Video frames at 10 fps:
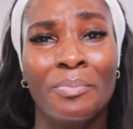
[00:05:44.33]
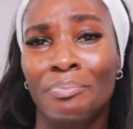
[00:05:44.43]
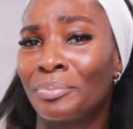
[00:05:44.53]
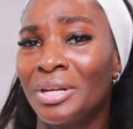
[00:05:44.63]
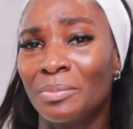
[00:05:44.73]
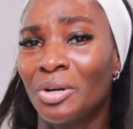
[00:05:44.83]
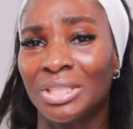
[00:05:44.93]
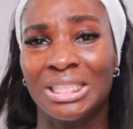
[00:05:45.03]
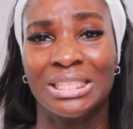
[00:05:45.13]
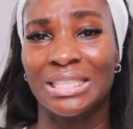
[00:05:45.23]
pretty
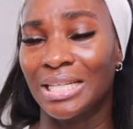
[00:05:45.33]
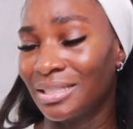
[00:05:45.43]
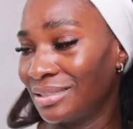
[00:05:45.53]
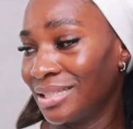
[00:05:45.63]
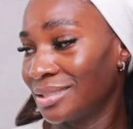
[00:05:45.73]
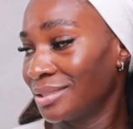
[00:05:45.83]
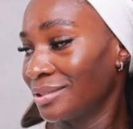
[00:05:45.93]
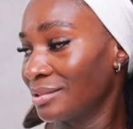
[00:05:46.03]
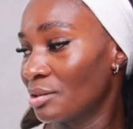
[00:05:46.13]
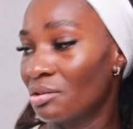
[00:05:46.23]
much
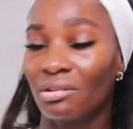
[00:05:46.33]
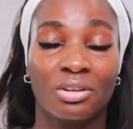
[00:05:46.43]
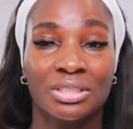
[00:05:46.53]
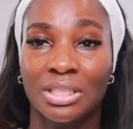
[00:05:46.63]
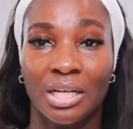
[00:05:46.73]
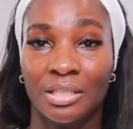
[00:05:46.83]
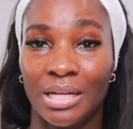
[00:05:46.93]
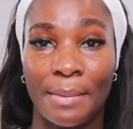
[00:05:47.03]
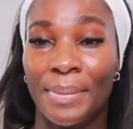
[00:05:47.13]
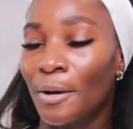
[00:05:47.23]
it's
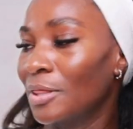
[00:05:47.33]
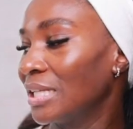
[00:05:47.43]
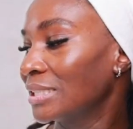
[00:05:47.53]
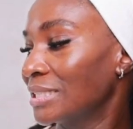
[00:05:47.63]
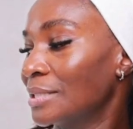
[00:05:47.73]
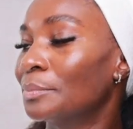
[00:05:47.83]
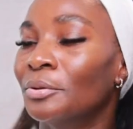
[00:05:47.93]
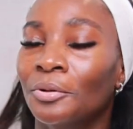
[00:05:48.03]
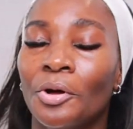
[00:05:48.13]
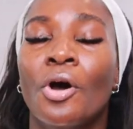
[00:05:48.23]
concerned about this
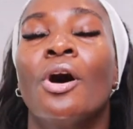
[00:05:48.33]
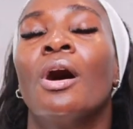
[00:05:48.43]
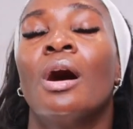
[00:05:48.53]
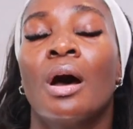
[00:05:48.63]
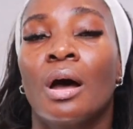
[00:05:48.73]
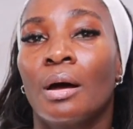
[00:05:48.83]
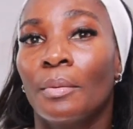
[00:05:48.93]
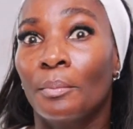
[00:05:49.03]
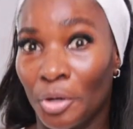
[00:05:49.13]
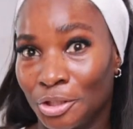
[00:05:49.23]
simple
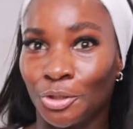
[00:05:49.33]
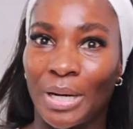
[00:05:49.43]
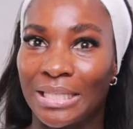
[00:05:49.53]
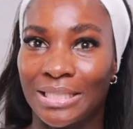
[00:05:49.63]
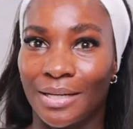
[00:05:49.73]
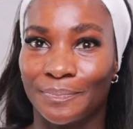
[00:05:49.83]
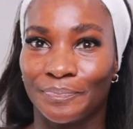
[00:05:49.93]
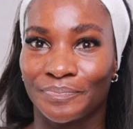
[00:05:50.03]
moisturizer.